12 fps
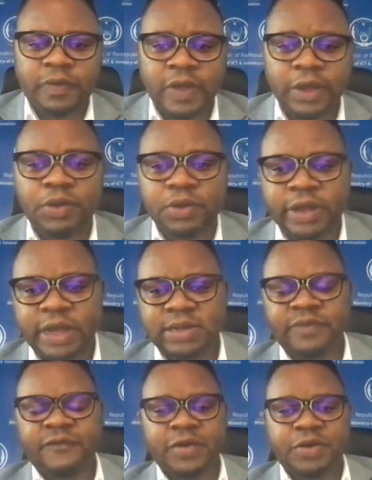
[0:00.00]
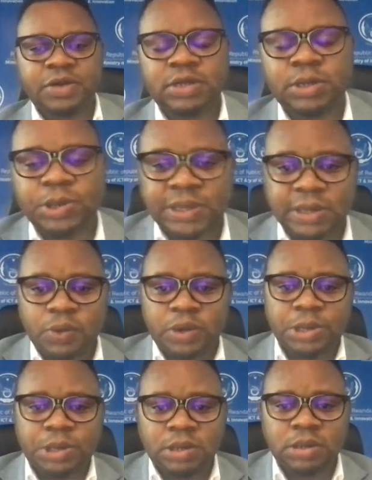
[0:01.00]
Thank you. That's a very interesting
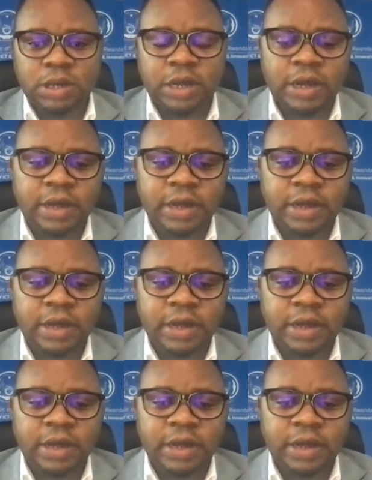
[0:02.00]
question.